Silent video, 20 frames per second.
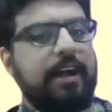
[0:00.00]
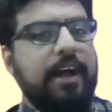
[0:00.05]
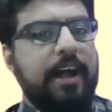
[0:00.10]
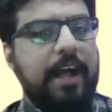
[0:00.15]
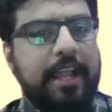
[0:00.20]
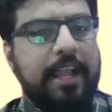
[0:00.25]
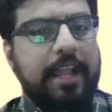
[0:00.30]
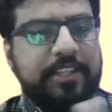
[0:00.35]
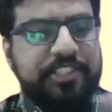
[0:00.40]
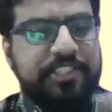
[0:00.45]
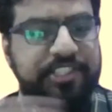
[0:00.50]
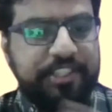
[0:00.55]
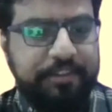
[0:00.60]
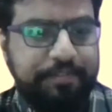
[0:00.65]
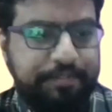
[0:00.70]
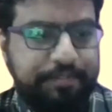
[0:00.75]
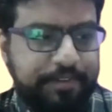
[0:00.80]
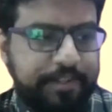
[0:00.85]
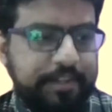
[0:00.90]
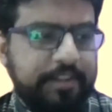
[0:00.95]
I'll
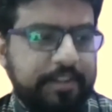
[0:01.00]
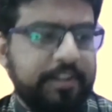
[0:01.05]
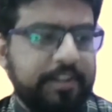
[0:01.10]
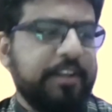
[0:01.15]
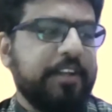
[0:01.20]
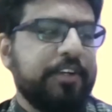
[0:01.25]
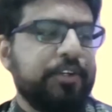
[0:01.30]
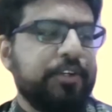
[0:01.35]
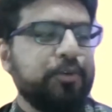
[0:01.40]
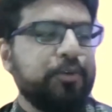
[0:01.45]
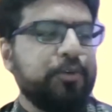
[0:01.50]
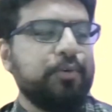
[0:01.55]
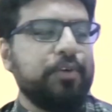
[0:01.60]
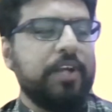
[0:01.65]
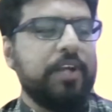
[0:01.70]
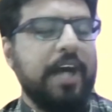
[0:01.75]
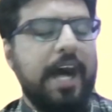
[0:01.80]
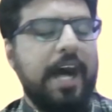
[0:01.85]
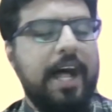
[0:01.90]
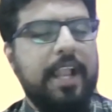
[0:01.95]
shift to
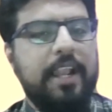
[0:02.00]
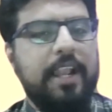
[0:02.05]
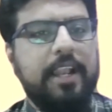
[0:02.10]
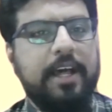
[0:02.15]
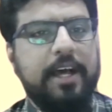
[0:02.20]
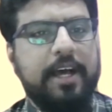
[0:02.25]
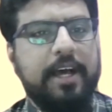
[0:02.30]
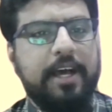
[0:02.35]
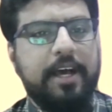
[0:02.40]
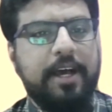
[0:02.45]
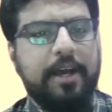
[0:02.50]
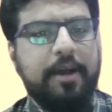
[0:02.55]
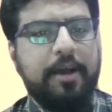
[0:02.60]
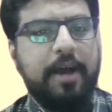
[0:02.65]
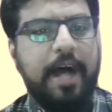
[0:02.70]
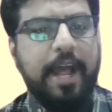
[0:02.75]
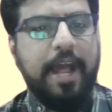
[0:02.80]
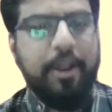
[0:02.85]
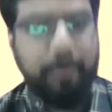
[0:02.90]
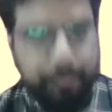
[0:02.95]
Carl.
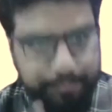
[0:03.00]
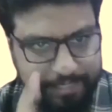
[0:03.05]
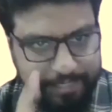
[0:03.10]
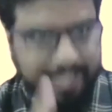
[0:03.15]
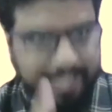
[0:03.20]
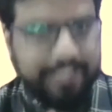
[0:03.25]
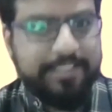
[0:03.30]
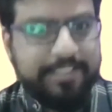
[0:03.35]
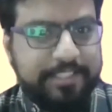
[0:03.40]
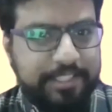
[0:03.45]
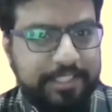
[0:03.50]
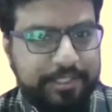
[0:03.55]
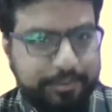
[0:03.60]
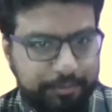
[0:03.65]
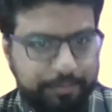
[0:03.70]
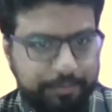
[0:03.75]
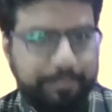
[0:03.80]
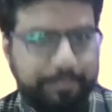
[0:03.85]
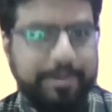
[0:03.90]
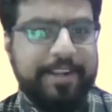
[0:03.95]
I hope the answers
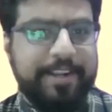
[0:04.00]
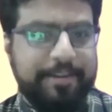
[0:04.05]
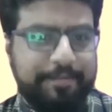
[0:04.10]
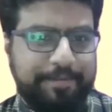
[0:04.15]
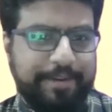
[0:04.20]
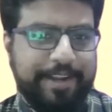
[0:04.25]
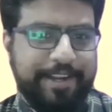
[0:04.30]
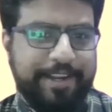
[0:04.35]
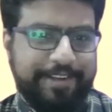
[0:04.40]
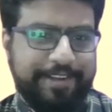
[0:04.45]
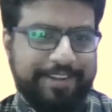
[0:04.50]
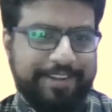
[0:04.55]
would be different.